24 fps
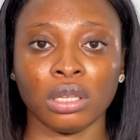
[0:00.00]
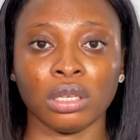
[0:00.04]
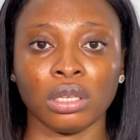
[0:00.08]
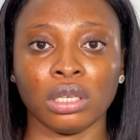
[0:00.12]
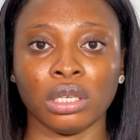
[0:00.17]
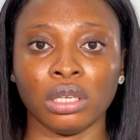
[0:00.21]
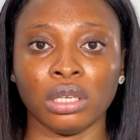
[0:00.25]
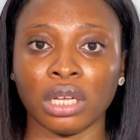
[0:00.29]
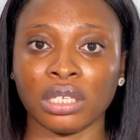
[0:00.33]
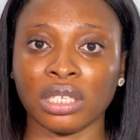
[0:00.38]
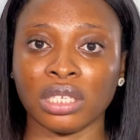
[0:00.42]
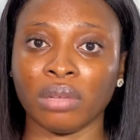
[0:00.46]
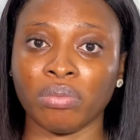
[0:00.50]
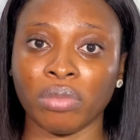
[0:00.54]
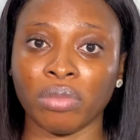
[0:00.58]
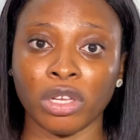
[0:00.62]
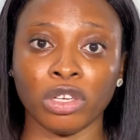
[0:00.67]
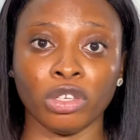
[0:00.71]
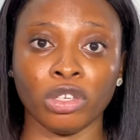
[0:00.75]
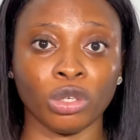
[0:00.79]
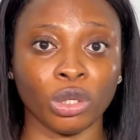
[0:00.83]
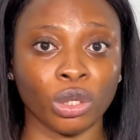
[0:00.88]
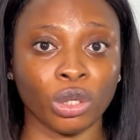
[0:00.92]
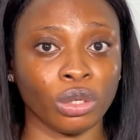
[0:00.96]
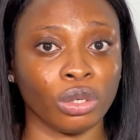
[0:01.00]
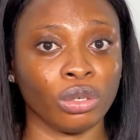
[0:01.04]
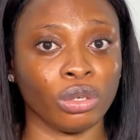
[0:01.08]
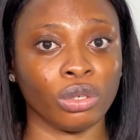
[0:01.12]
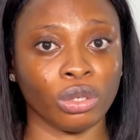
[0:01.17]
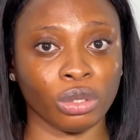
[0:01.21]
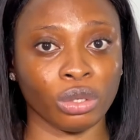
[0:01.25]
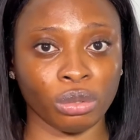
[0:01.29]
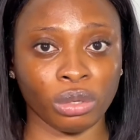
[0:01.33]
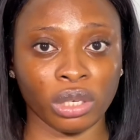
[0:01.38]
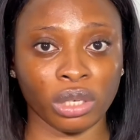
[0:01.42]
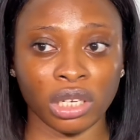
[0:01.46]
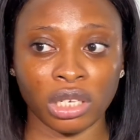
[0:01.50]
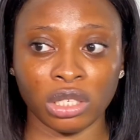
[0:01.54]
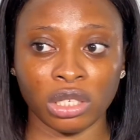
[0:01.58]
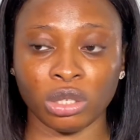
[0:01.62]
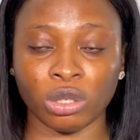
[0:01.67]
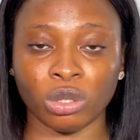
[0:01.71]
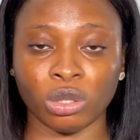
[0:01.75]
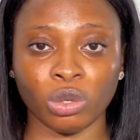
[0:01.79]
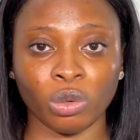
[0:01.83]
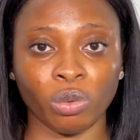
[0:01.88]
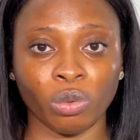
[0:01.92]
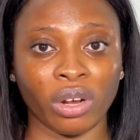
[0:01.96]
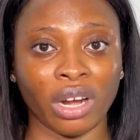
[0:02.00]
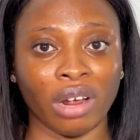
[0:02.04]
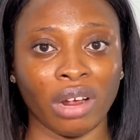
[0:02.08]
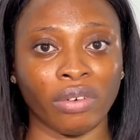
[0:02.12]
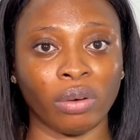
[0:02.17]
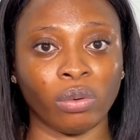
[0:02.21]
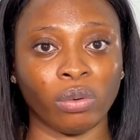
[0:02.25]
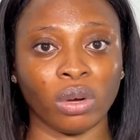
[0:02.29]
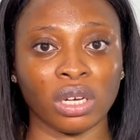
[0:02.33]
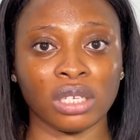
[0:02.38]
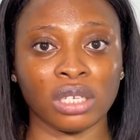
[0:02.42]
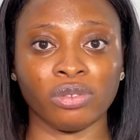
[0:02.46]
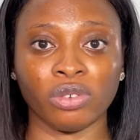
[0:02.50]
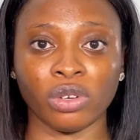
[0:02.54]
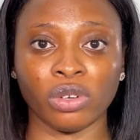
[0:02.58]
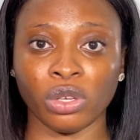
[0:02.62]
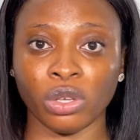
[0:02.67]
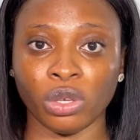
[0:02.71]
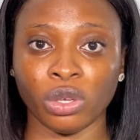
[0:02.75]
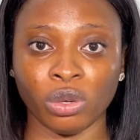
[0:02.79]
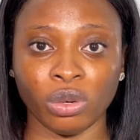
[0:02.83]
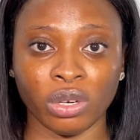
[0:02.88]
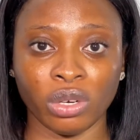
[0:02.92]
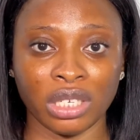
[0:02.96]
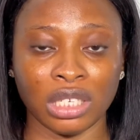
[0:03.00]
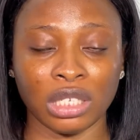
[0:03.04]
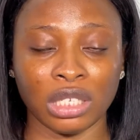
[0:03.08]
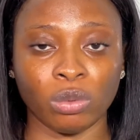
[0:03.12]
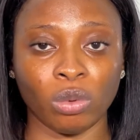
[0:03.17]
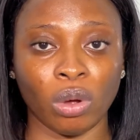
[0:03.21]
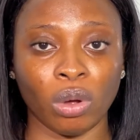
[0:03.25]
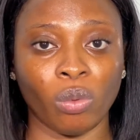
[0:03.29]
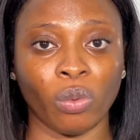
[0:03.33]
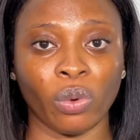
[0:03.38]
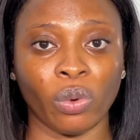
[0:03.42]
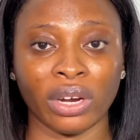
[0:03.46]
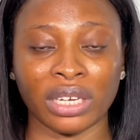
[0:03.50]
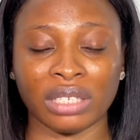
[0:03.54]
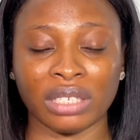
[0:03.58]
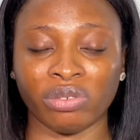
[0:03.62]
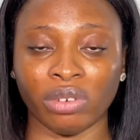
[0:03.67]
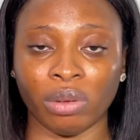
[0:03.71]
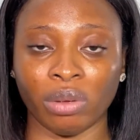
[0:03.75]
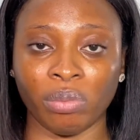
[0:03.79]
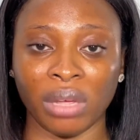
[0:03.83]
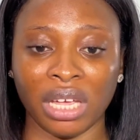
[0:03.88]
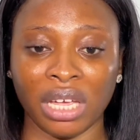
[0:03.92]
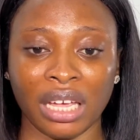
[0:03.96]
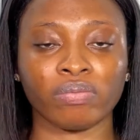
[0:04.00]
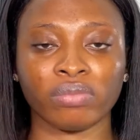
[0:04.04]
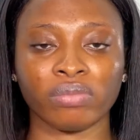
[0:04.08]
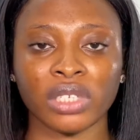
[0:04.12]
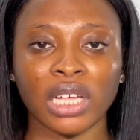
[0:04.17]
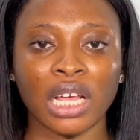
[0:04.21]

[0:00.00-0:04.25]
It doesn't mean you shouldn't do it. Do whatever works for you. This is what works for me.